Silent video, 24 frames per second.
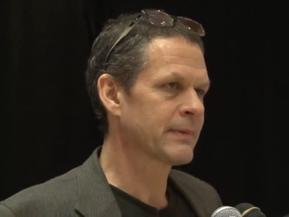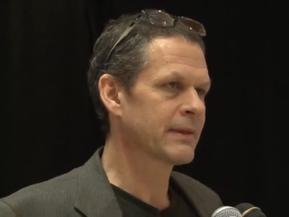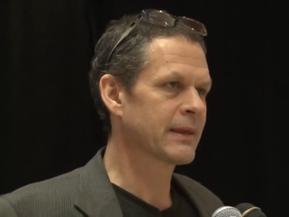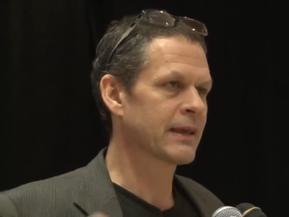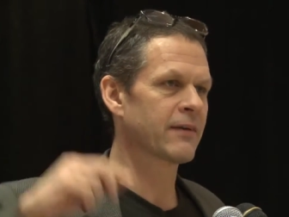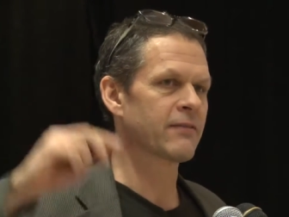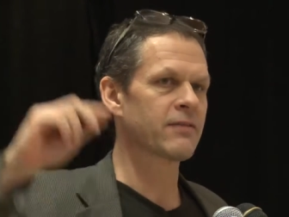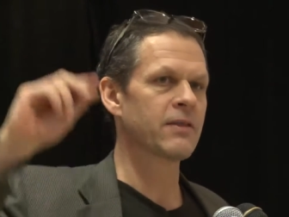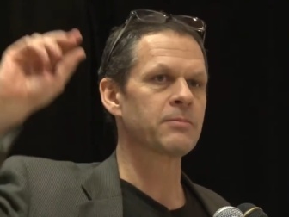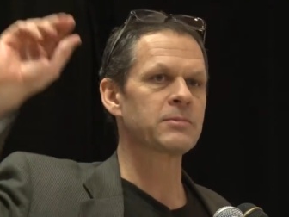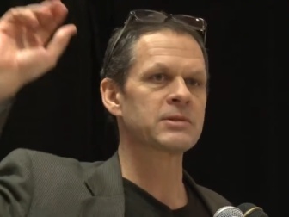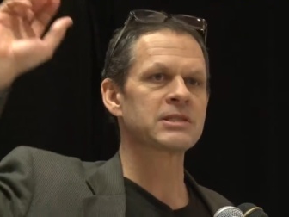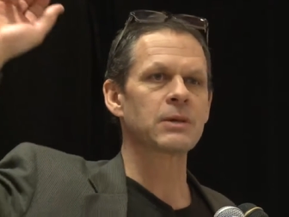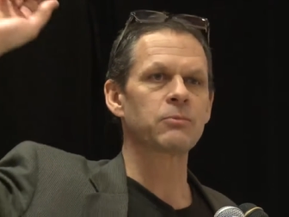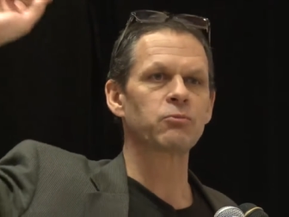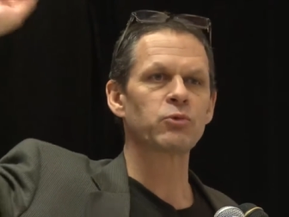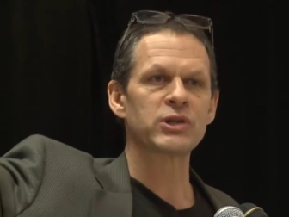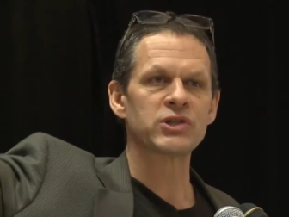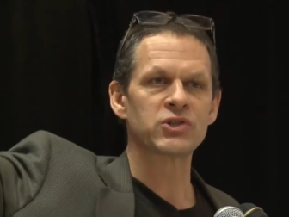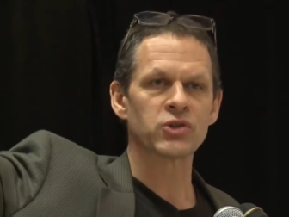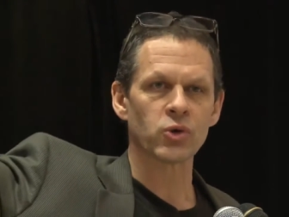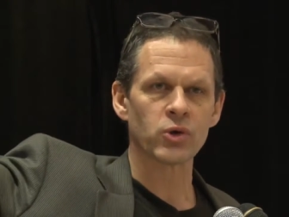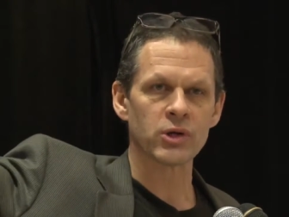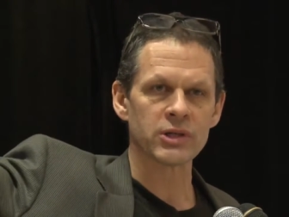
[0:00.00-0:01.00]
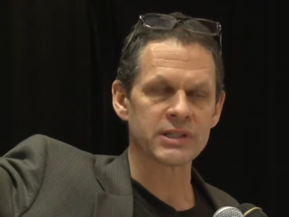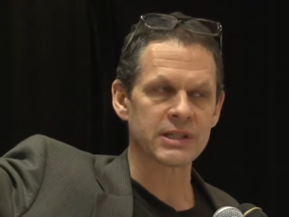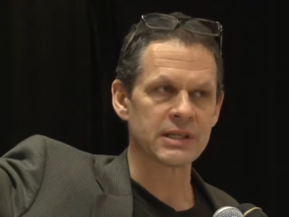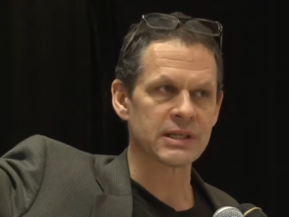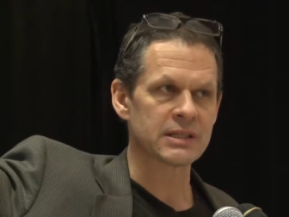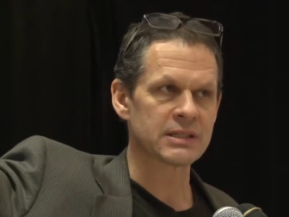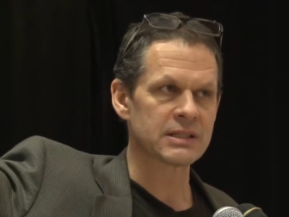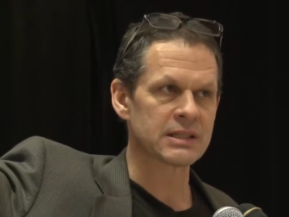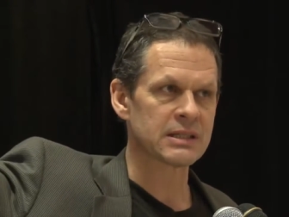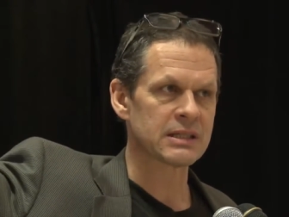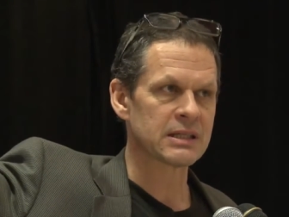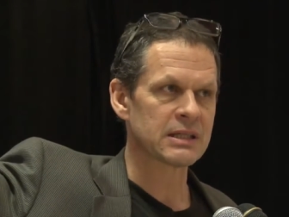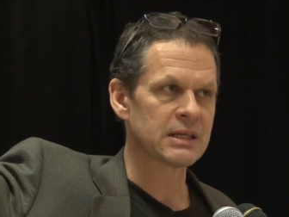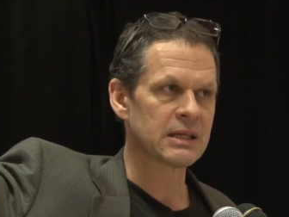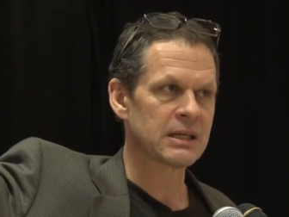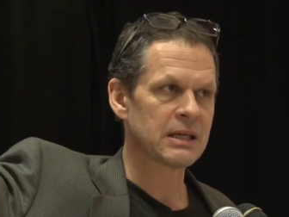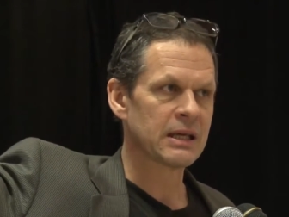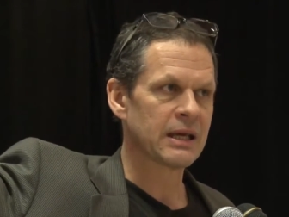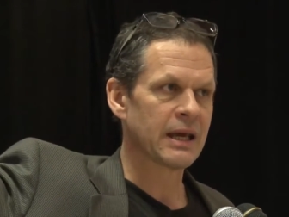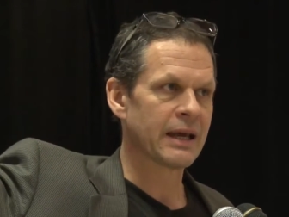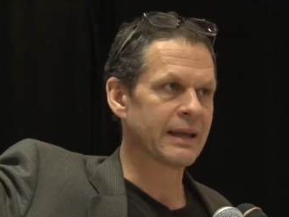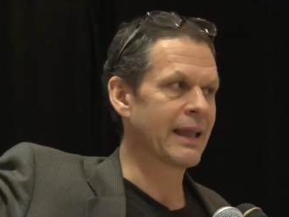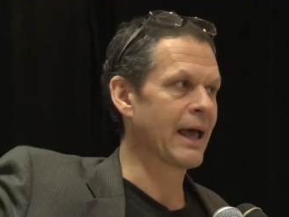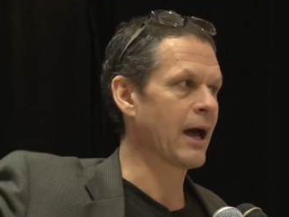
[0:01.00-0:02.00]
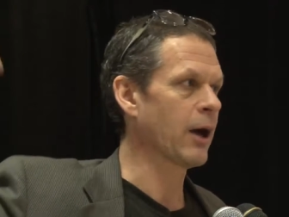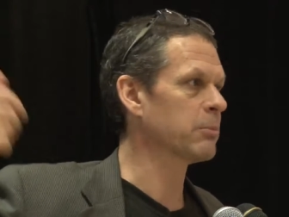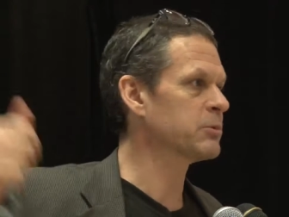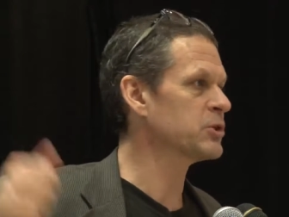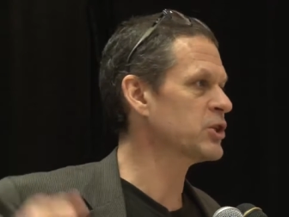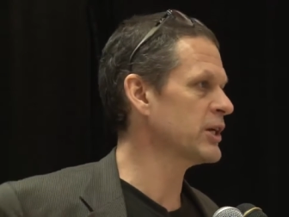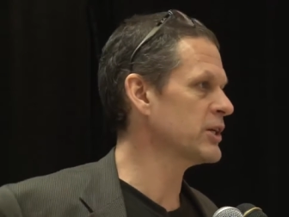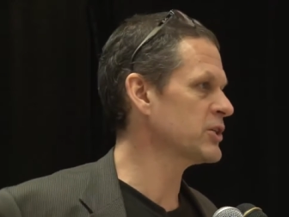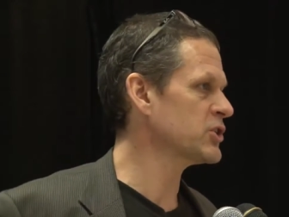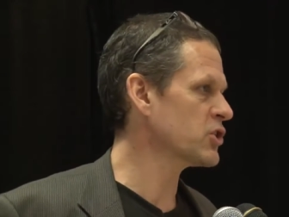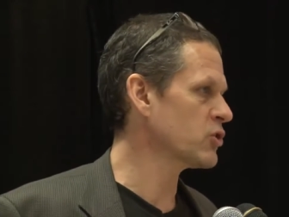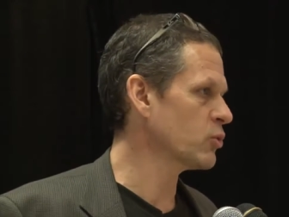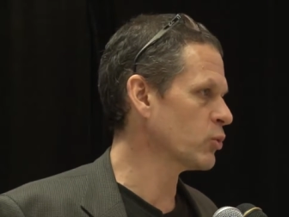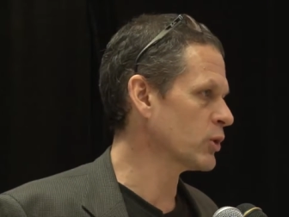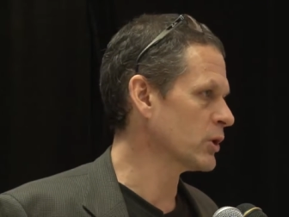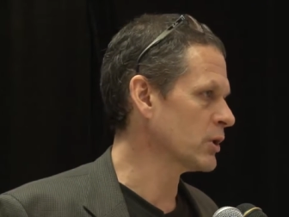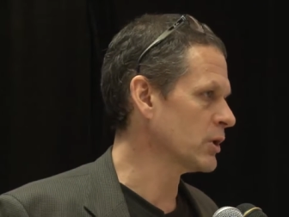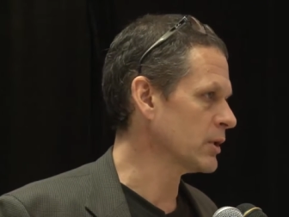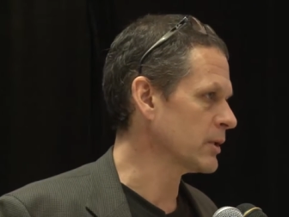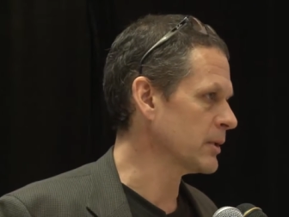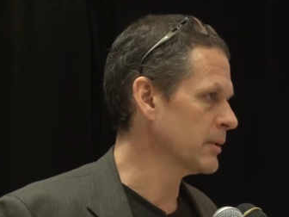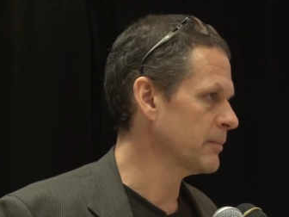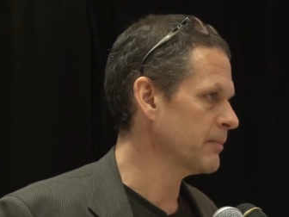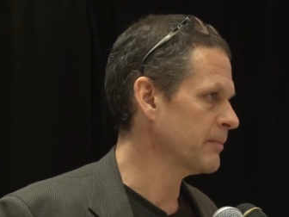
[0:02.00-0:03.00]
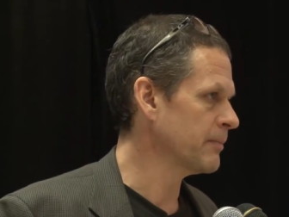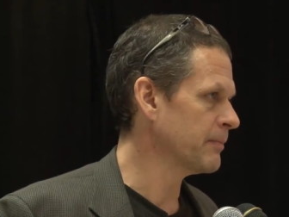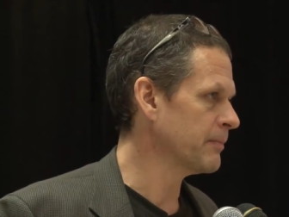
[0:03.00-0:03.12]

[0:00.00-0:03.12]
give them some resources, and help change the world.